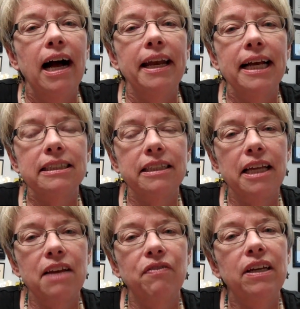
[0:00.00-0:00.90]
And as
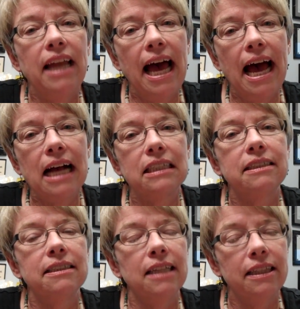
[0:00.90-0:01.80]
they
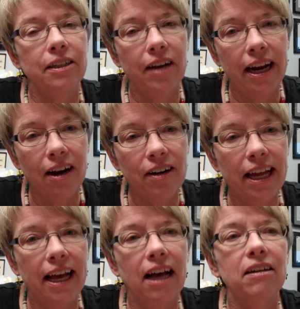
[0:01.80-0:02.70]
relaxed, let their hair
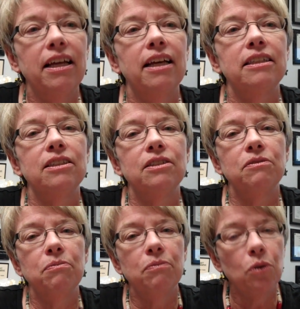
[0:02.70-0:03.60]
down, and
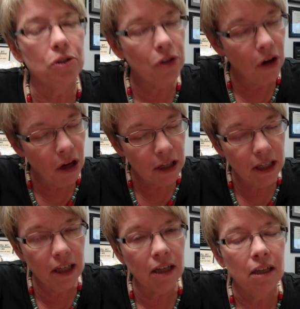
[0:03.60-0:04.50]
were
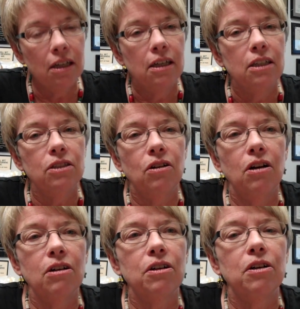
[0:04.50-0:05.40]
talking
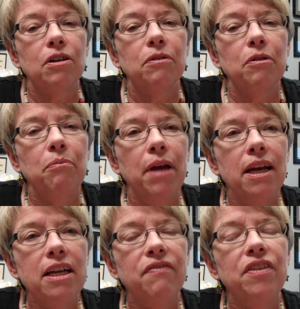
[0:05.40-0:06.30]
longer,
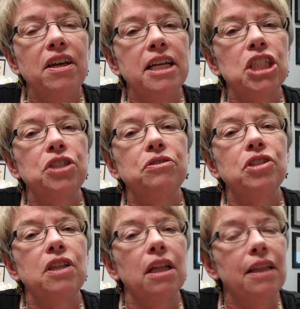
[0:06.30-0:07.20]
many of the
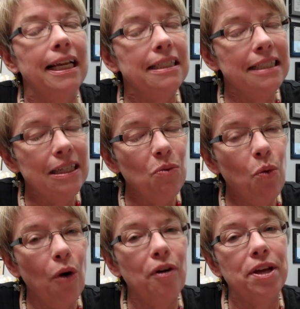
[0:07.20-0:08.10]
issues that they did
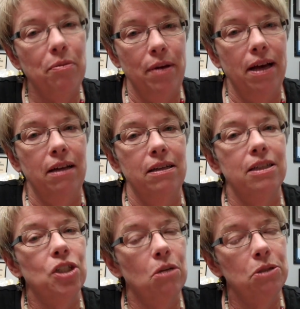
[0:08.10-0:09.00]
worry about
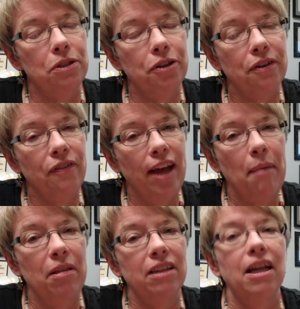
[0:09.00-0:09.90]
in terms of their
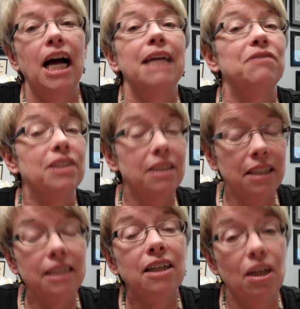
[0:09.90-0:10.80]
family lives
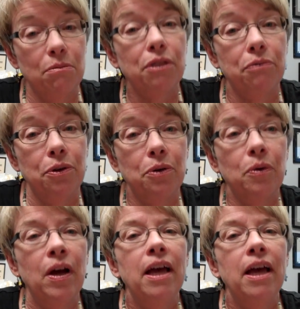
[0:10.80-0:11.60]
did come through.